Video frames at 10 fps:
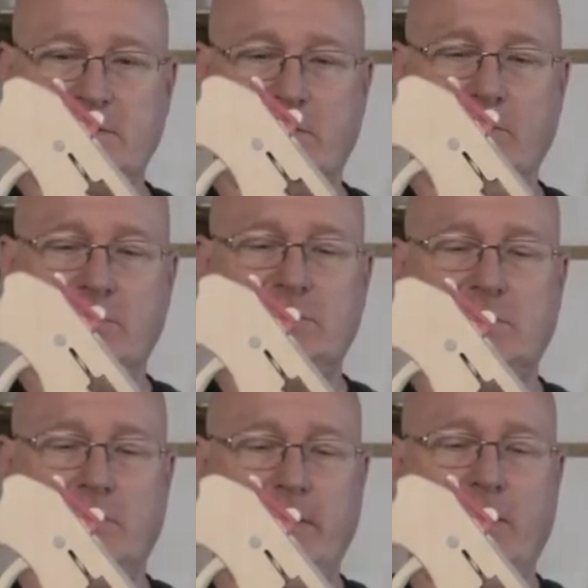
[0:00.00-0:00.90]

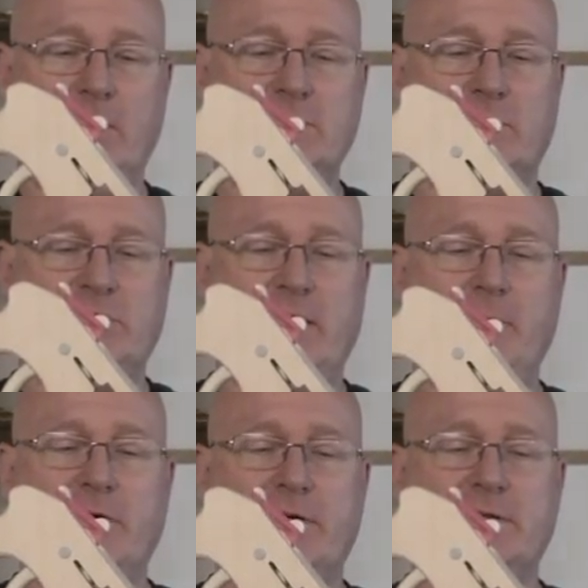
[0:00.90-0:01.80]
so I also
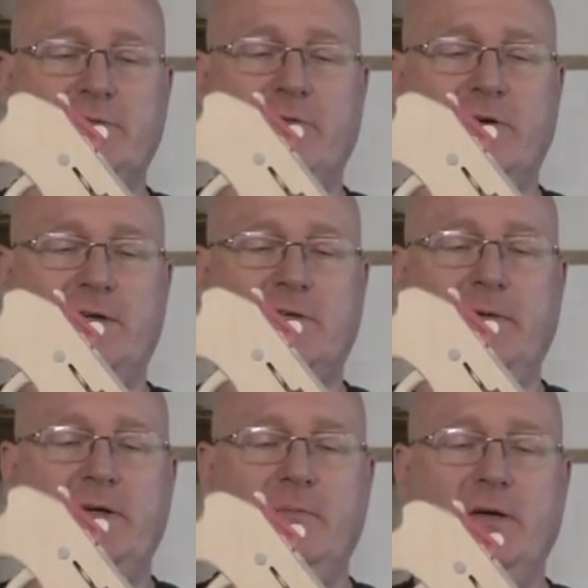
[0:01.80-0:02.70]
chambered it for the
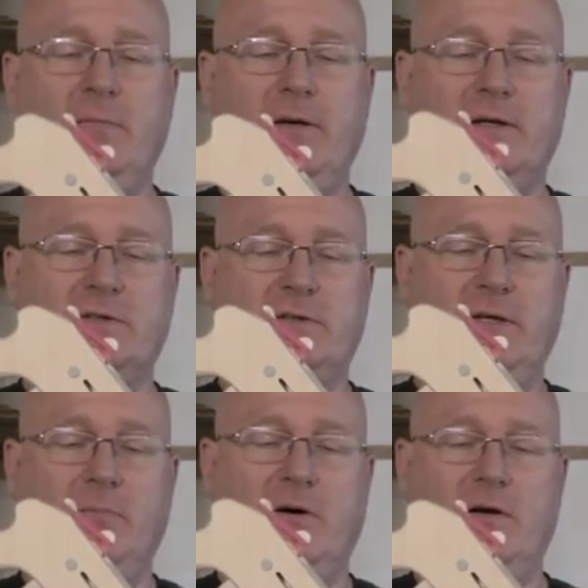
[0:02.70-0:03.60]
20 millimeter
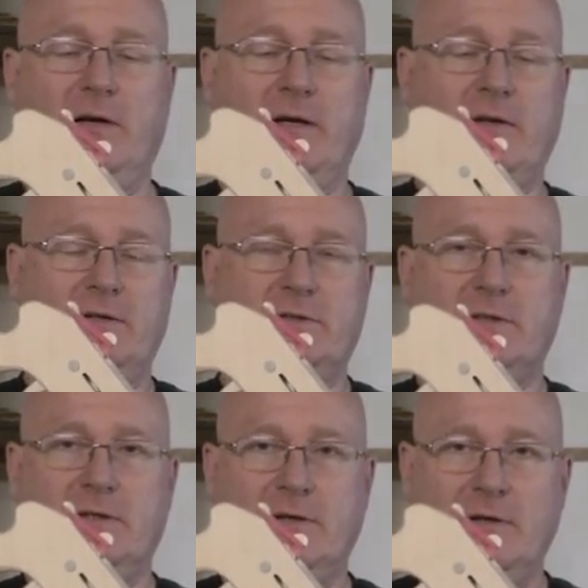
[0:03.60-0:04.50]
steel ball like this.